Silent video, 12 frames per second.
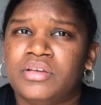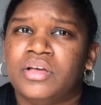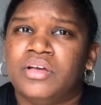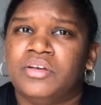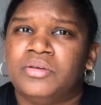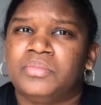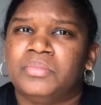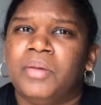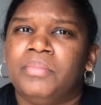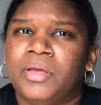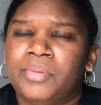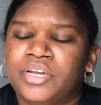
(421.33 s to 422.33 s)
um,
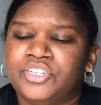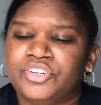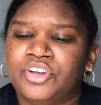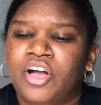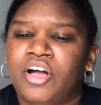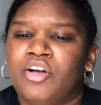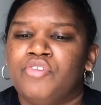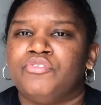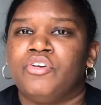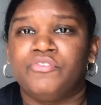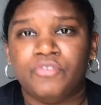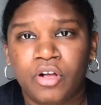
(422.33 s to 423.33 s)
blood pressure cuff,
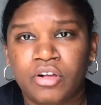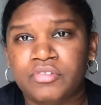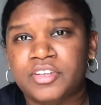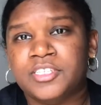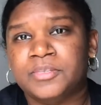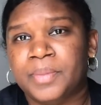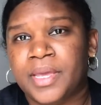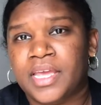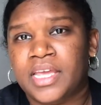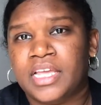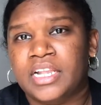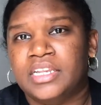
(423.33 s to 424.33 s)
a fall
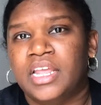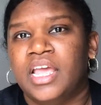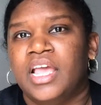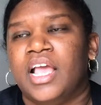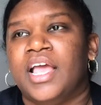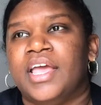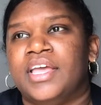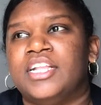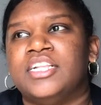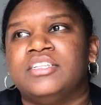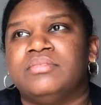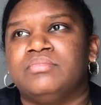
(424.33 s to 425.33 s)
wristband,
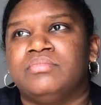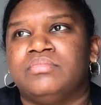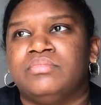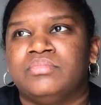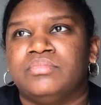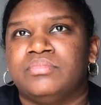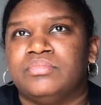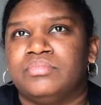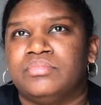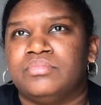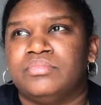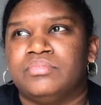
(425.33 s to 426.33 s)
and
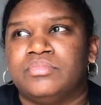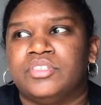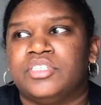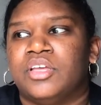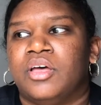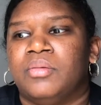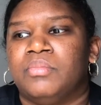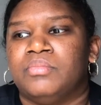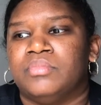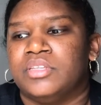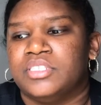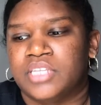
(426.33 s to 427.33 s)

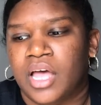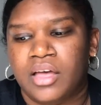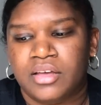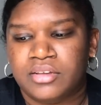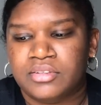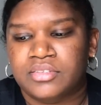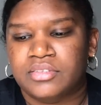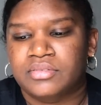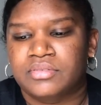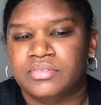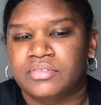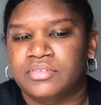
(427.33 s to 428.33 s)
some socks.
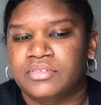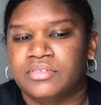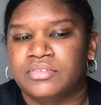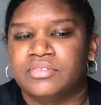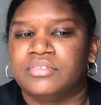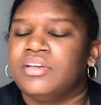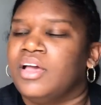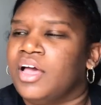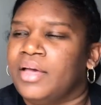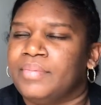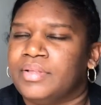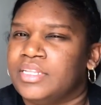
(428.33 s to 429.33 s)

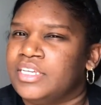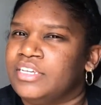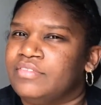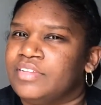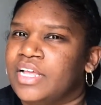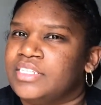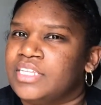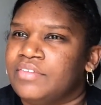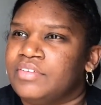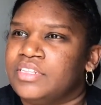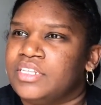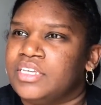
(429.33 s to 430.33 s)
I believe that's
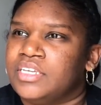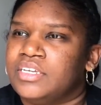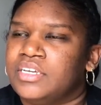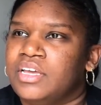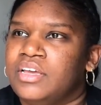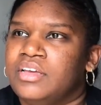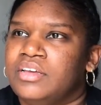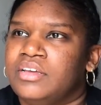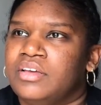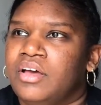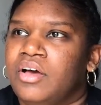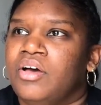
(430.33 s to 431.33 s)
everything.
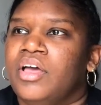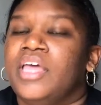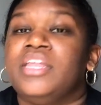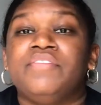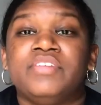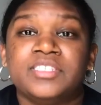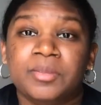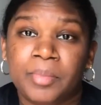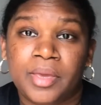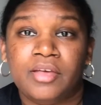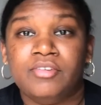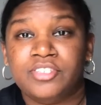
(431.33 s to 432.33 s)
And if it's a
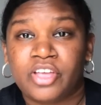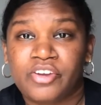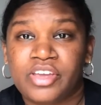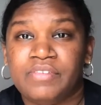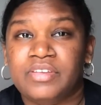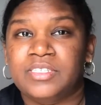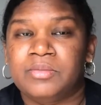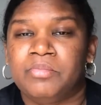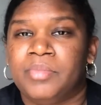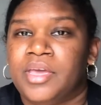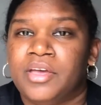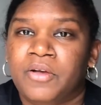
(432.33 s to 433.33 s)
male, sorry, if it's a
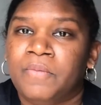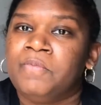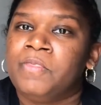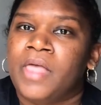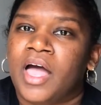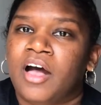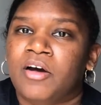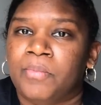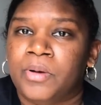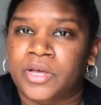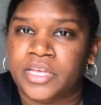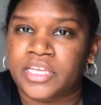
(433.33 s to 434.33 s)
male, I'll
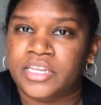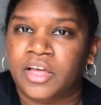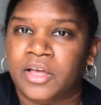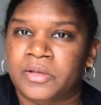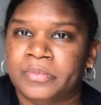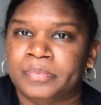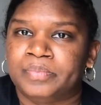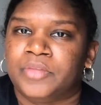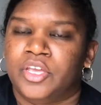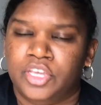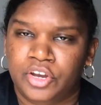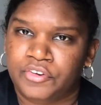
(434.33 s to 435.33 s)
put um,
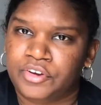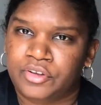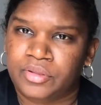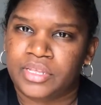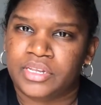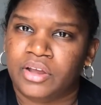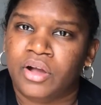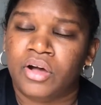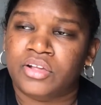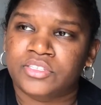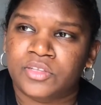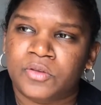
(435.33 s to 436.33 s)
a urinal in there
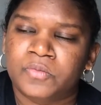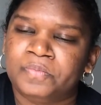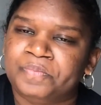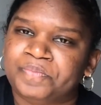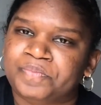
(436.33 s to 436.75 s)
also.